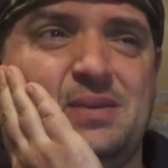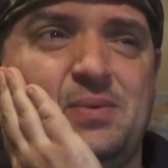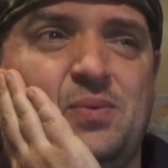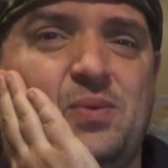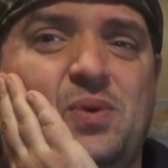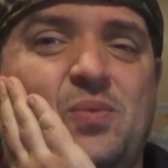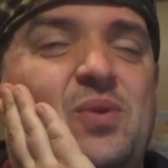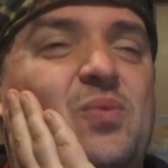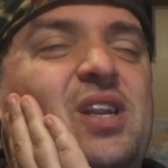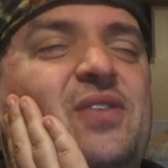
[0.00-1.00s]

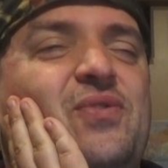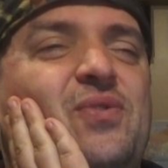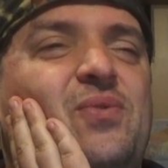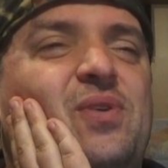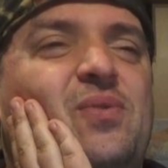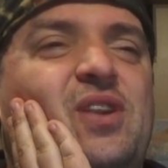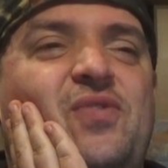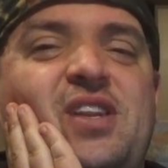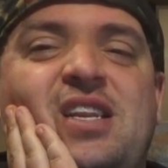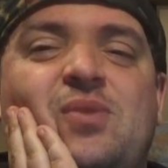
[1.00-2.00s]
what if he
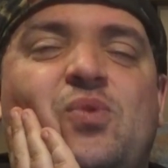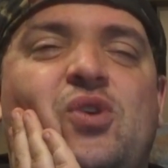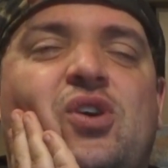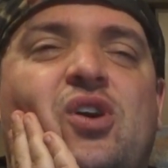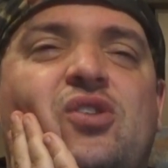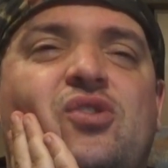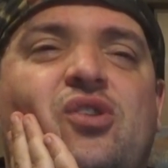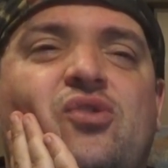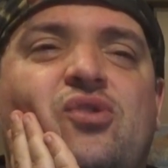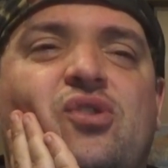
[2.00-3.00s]
didn't work on
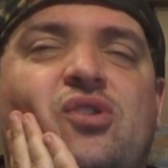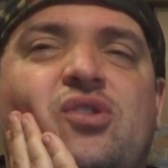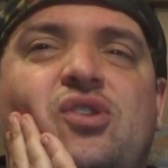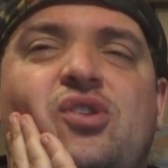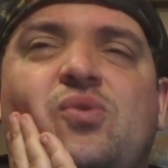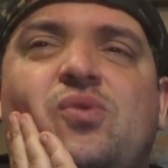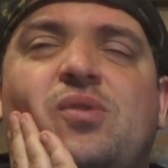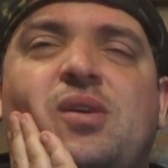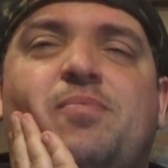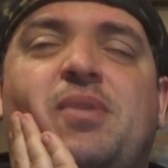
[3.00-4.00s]
the new
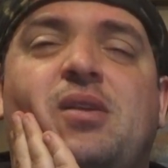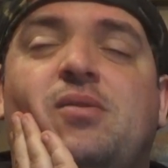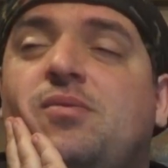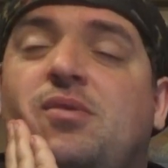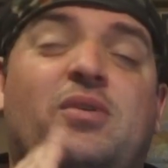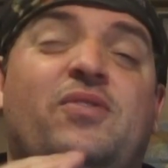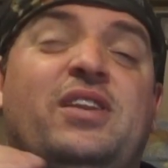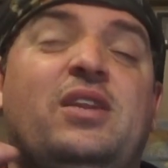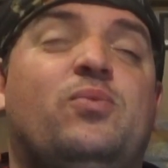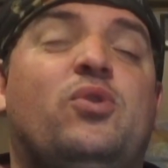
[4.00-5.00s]
what if he
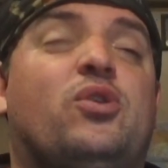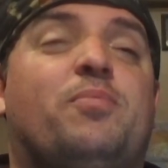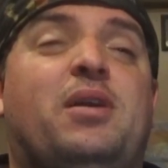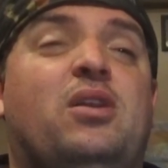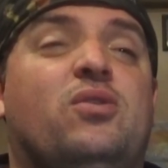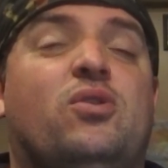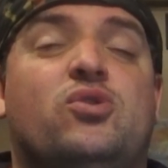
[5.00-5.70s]
didn't work on Battle of Gods or